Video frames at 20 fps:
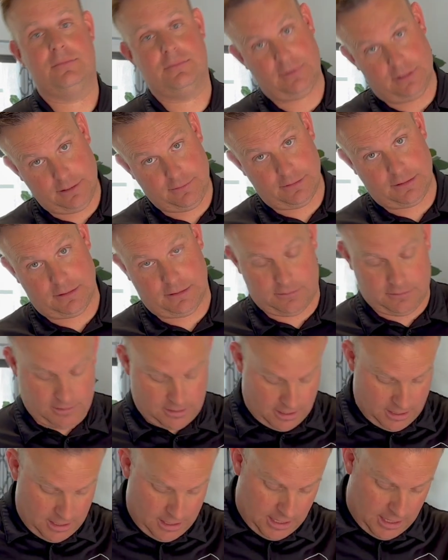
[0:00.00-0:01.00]
Leave
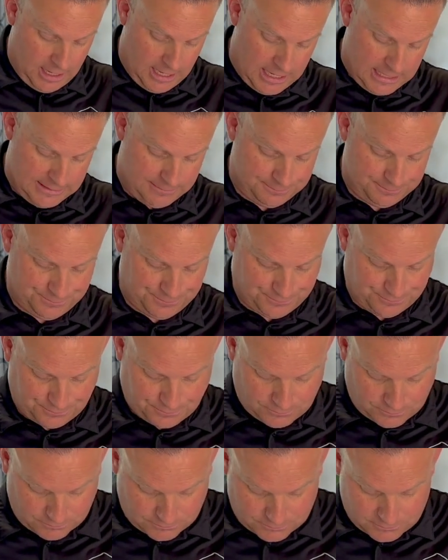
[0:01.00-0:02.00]
it
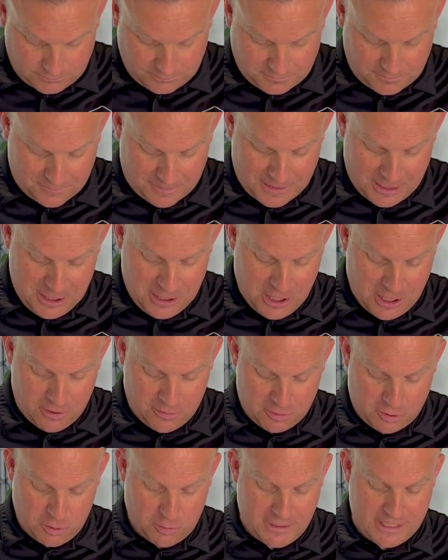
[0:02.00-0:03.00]
alone. You know,
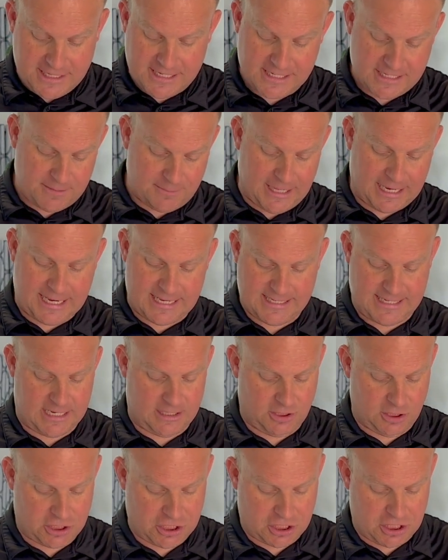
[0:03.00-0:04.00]
cooling system, like I said,
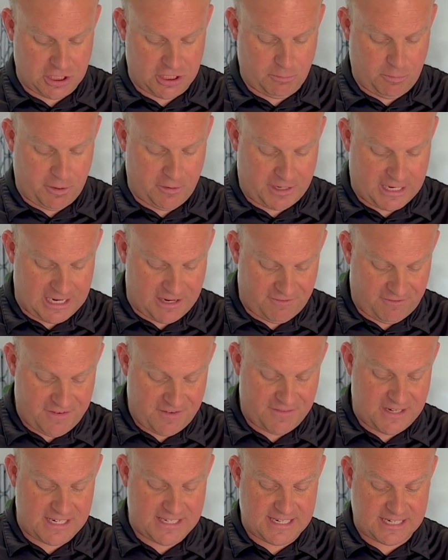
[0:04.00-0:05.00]
looks good. We were getting
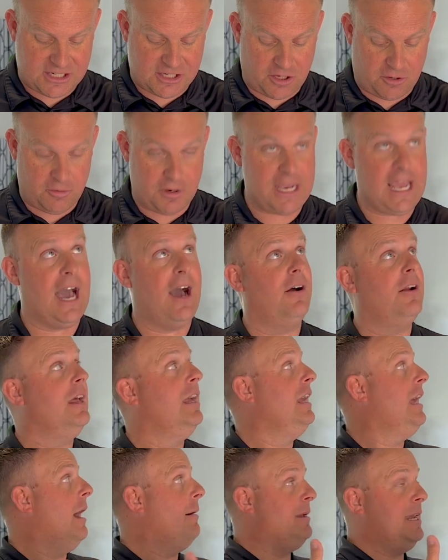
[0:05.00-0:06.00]
56 degree out.
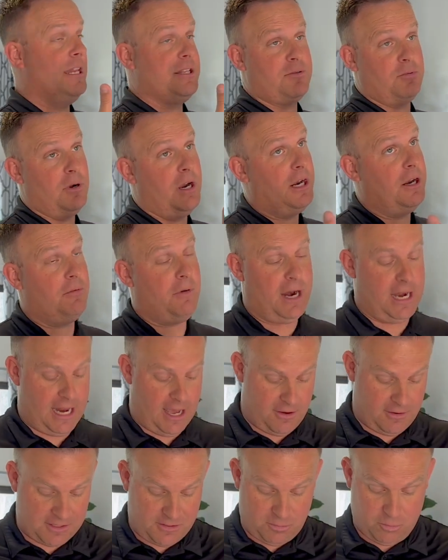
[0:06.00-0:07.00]
I mean, it's running right
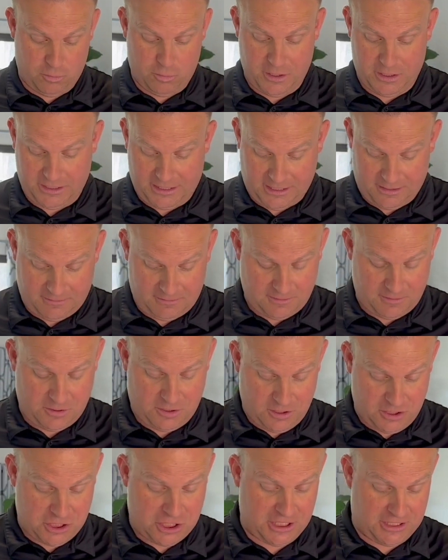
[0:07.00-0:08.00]
now. It's really
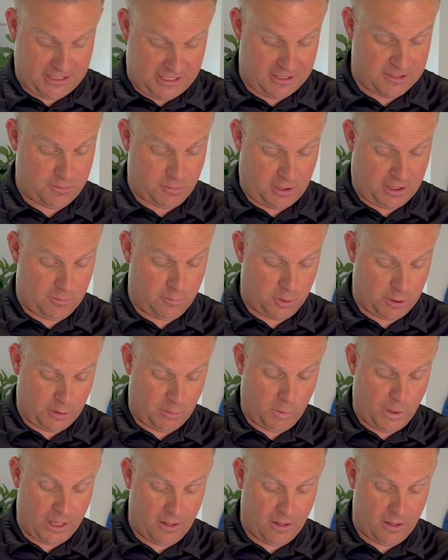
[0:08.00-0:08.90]
chilly. It's working really well.